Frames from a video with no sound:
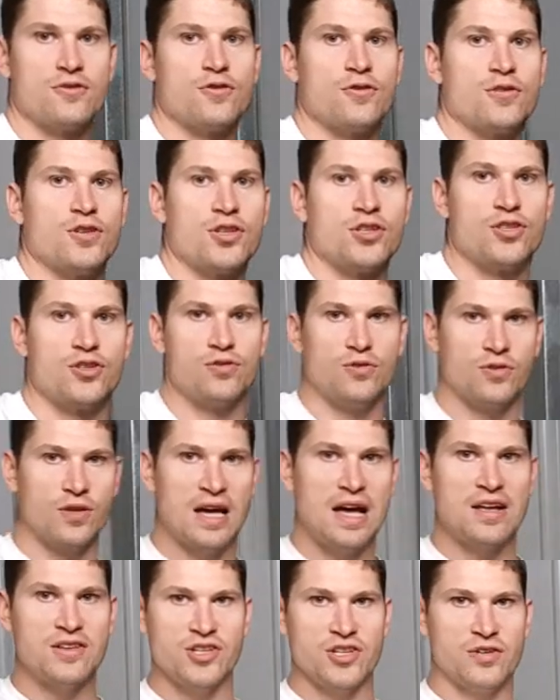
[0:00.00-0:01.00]
traditional
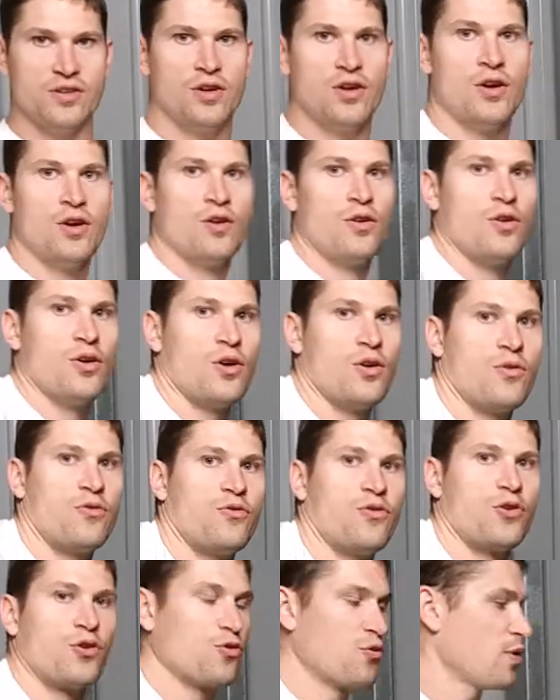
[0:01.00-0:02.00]
gadget uh,
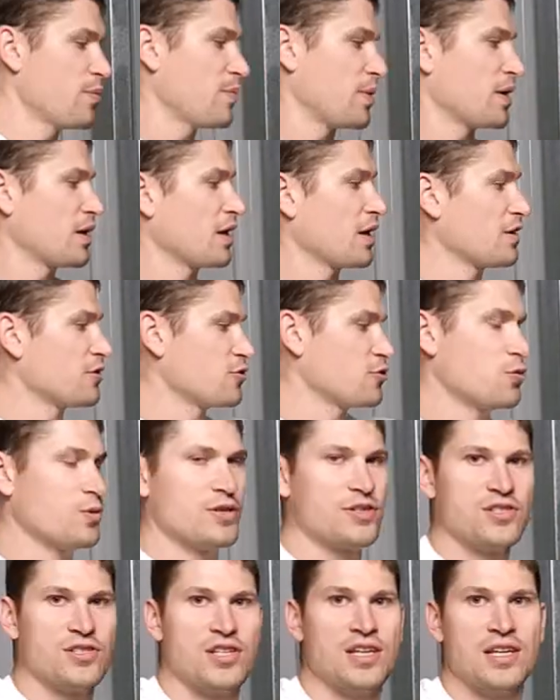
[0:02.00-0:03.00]
for gripping and
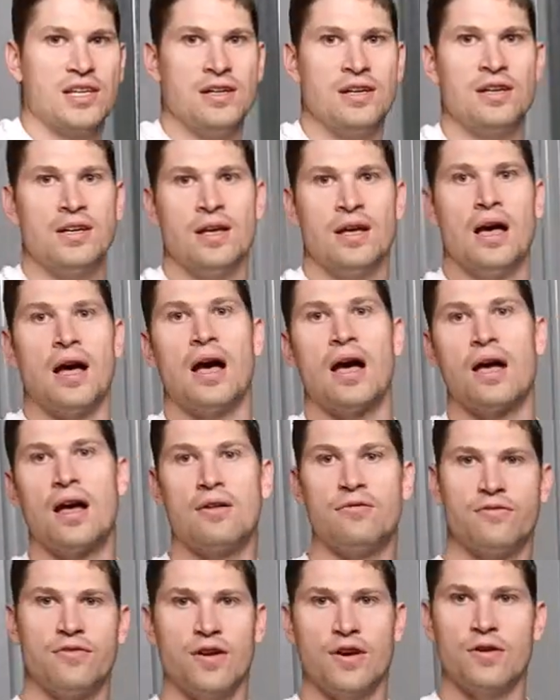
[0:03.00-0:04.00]
twisting uh,
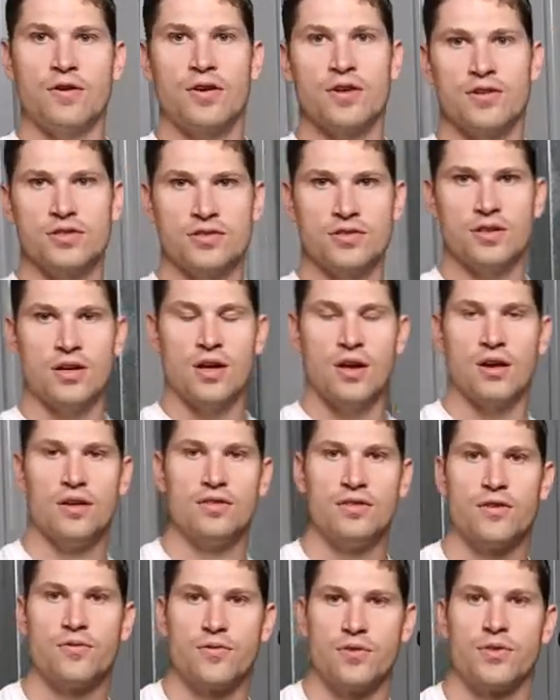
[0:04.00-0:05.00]
and various uh,
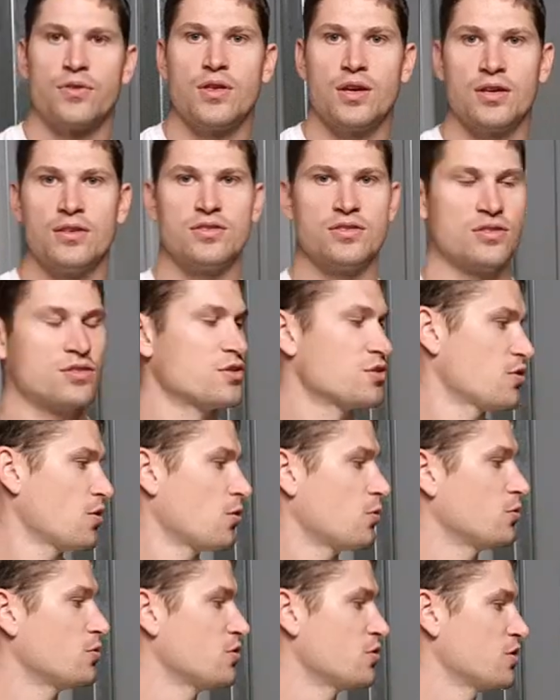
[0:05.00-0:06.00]
different things. It's as
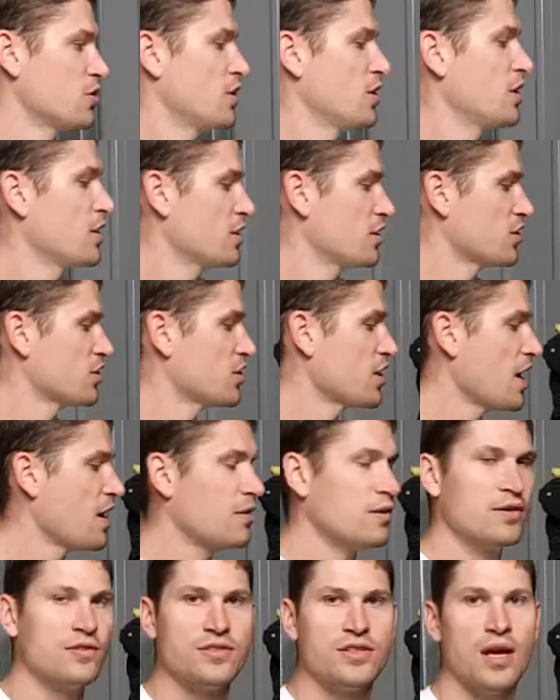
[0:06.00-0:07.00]
old as the
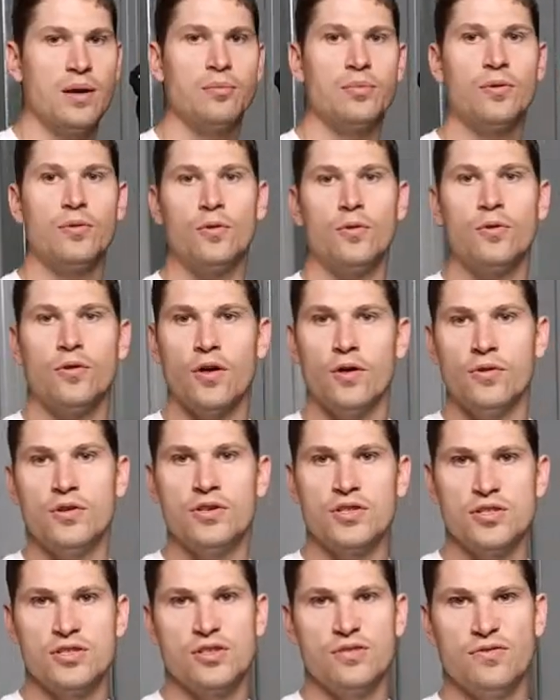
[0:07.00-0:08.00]
Shaolin Temple, although
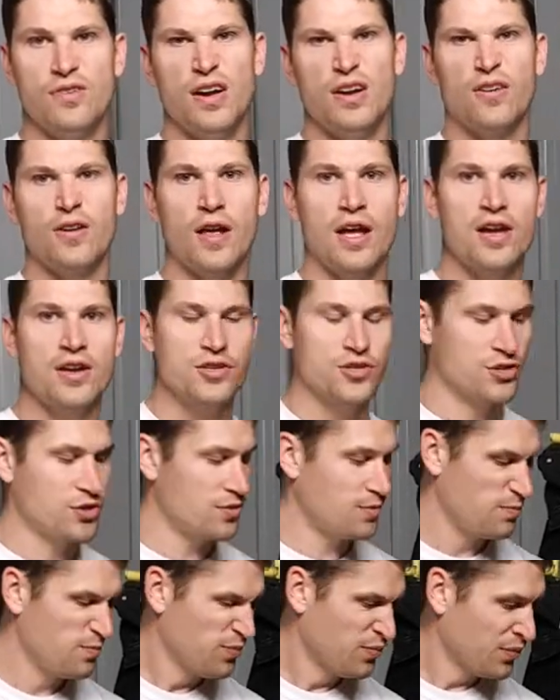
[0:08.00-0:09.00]
this is a
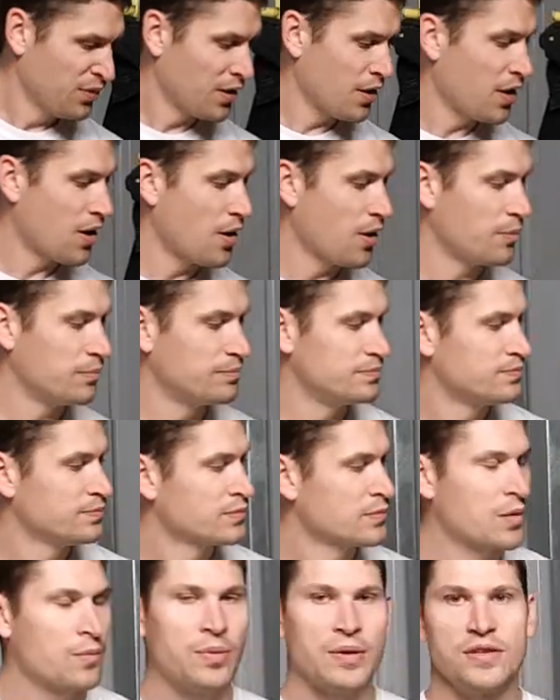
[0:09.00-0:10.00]
variation. Um,
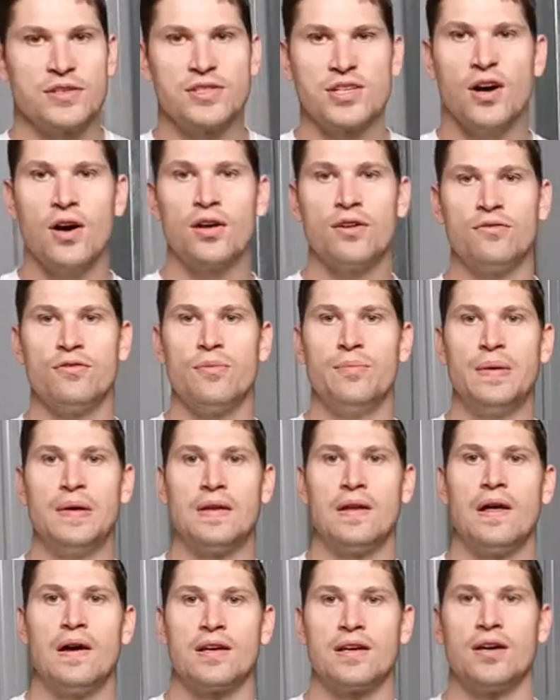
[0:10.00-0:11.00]
but it's kind of a
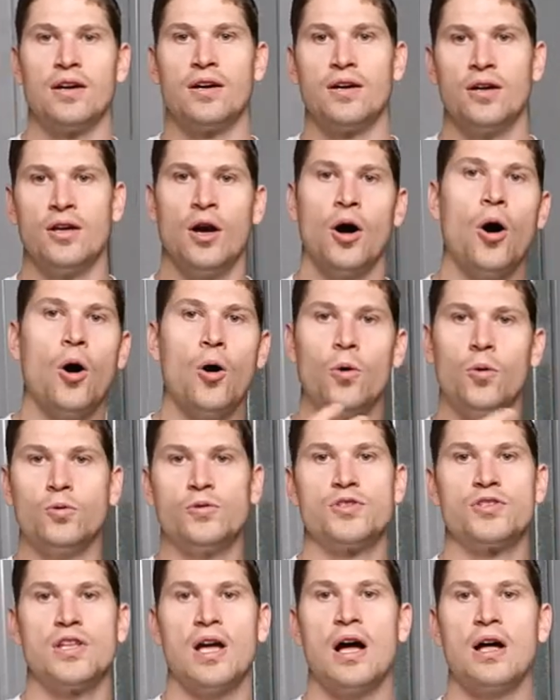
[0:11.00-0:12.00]
bit like a old
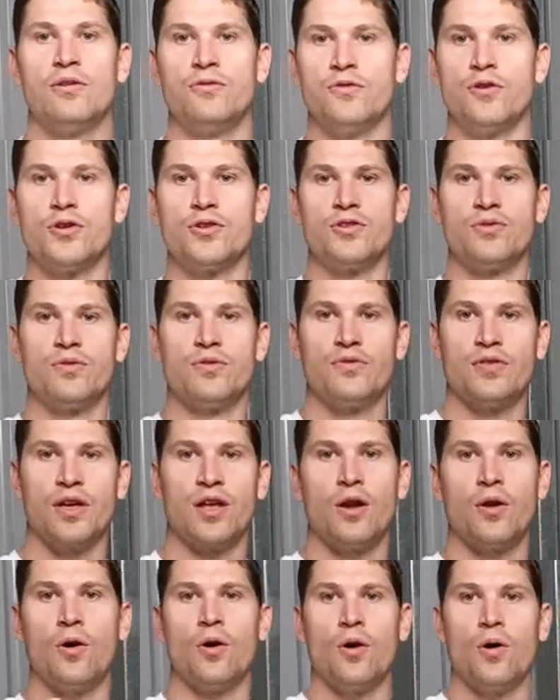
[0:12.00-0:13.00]
style version of the
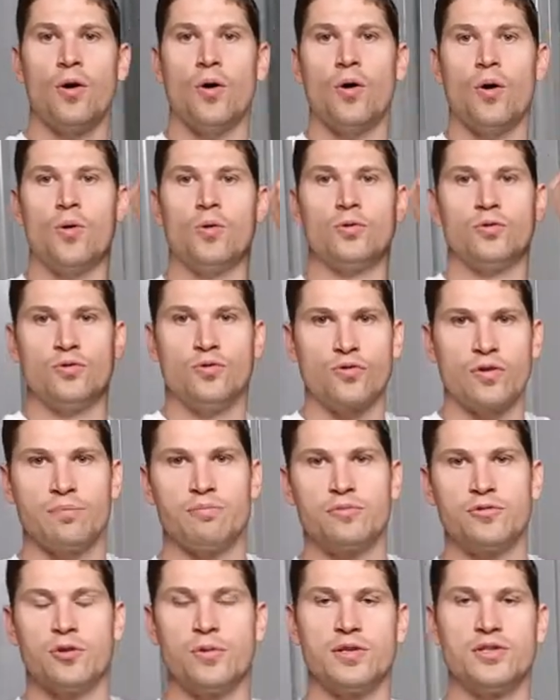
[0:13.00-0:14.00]
old, old
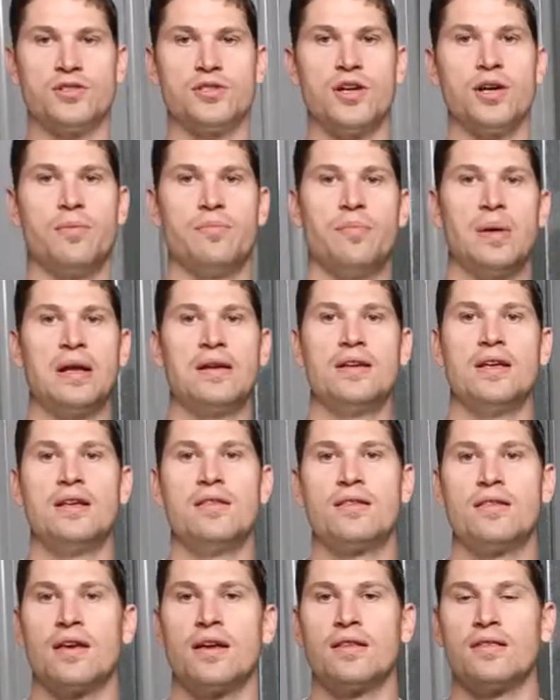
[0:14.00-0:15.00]
grip twister bendy
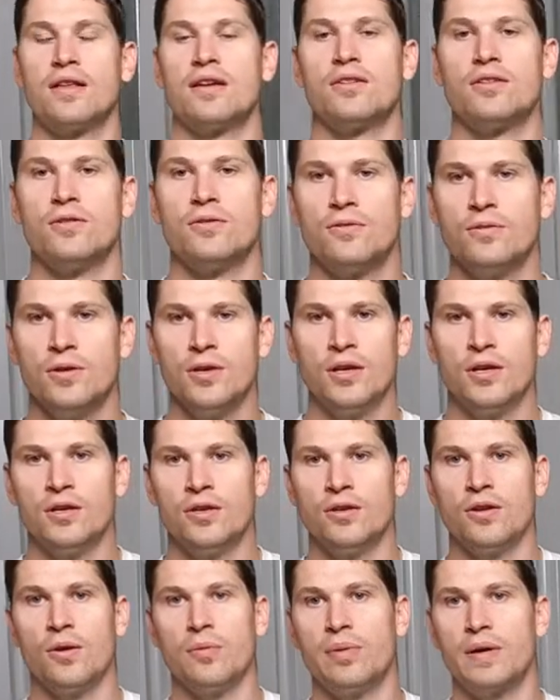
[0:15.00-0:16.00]
thing that you
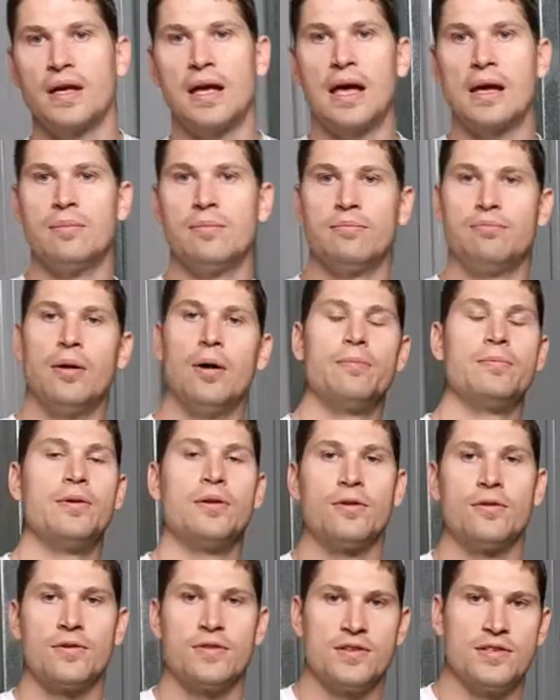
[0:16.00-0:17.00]
you know became
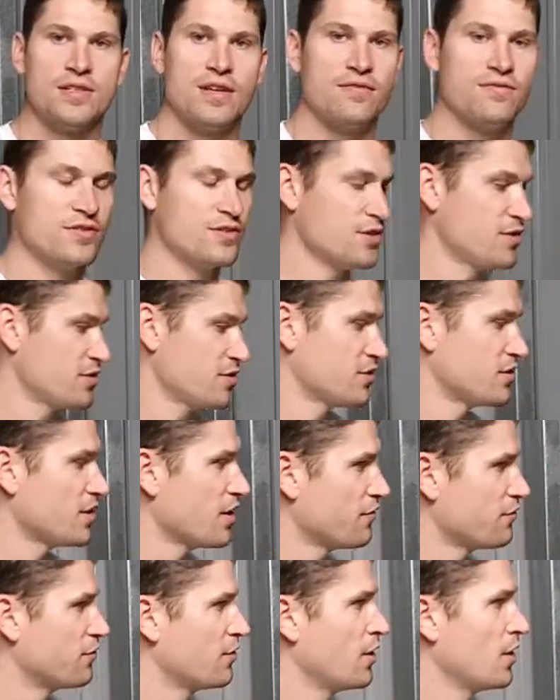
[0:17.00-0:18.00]
popular in the 70s and
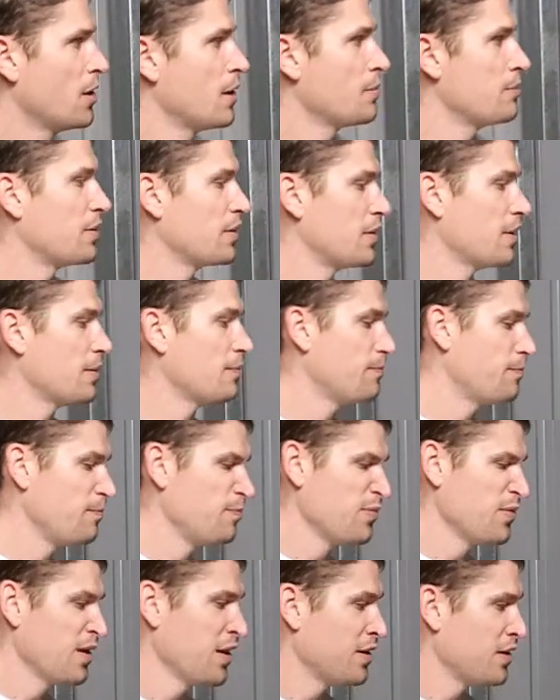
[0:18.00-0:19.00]
stuff. But um,
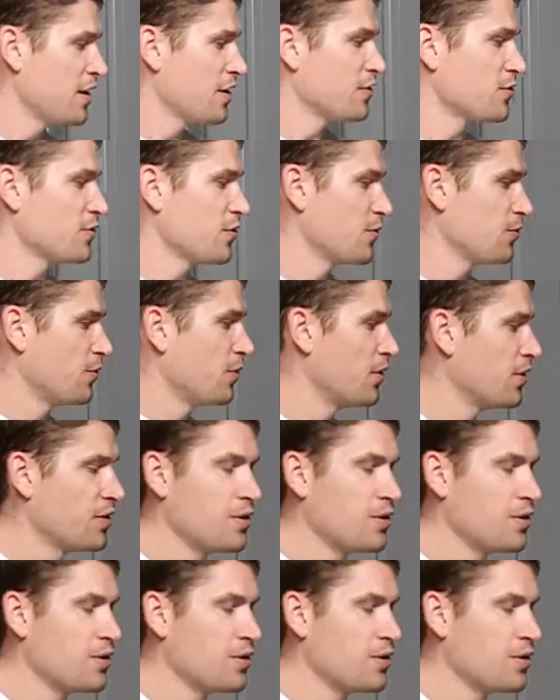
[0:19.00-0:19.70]
yeah, so